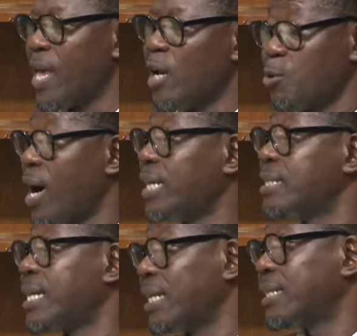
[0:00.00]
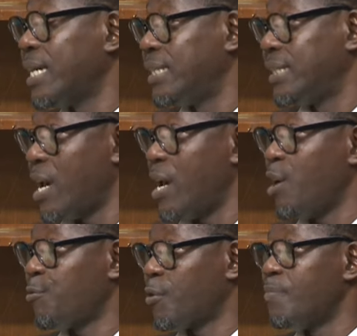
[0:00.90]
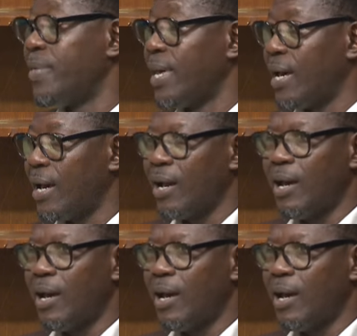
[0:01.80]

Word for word: Wow. So I started from there.